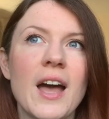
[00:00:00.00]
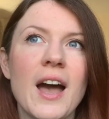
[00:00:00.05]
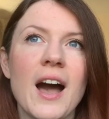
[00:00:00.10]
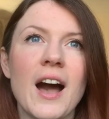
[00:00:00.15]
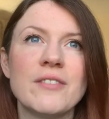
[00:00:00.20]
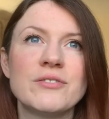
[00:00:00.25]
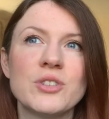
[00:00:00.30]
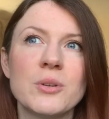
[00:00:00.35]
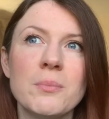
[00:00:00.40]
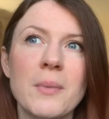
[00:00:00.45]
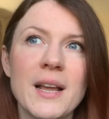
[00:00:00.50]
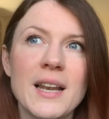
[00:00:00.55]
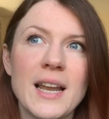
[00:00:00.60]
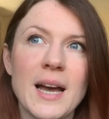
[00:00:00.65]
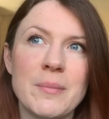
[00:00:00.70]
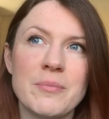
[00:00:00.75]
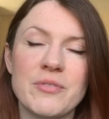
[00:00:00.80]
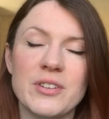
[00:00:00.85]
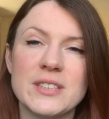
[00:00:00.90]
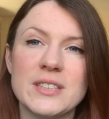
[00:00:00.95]
I've done my
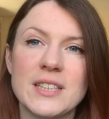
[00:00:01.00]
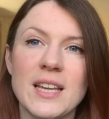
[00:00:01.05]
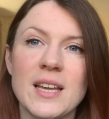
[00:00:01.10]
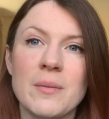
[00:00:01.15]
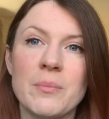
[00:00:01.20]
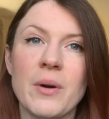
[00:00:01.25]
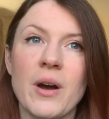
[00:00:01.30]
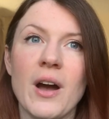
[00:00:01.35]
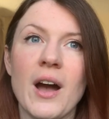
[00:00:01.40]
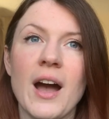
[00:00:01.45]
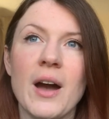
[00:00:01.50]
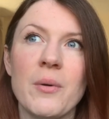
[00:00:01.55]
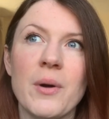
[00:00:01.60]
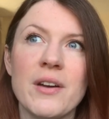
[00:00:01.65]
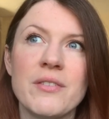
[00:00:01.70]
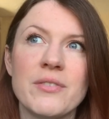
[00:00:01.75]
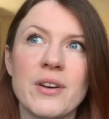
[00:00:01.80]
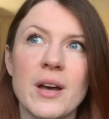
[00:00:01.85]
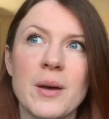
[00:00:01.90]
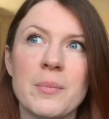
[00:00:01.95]
lab visit, but
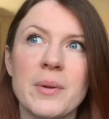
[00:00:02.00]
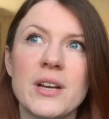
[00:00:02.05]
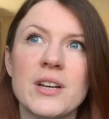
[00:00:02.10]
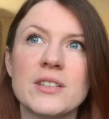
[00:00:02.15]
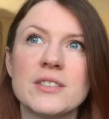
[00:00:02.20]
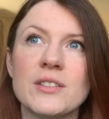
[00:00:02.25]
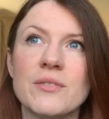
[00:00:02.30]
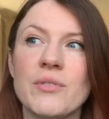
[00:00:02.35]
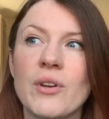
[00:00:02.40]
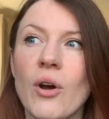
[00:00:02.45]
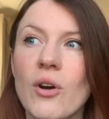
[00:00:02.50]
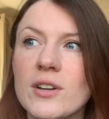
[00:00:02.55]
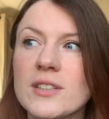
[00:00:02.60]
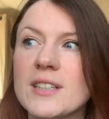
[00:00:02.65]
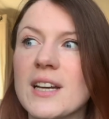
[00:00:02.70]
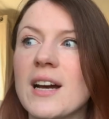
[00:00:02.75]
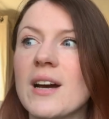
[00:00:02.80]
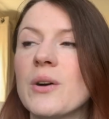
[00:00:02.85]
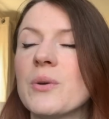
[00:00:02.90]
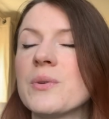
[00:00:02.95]
however, because of
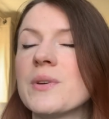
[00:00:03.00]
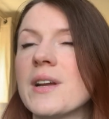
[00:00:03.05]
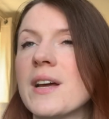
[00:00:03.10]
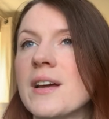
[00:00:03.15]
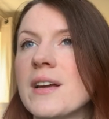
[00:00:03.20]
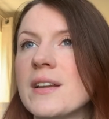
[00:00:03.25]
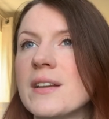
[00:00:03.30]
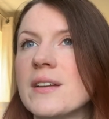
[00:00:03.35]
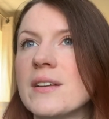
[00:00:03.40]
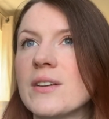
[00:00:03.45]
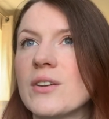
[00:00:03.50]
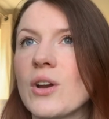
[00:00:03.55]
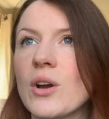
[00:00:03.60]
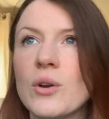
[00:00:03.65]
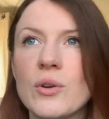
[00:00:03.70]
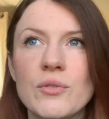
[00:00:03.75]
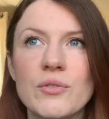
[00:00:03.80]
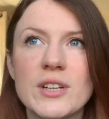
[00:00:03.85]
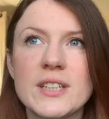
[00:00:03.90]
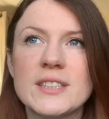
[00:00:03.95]
lockdown and
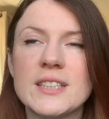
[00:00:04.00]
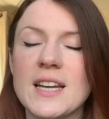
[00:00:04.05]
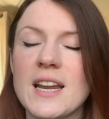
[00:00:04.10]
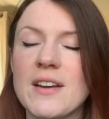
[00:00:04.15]
COVID and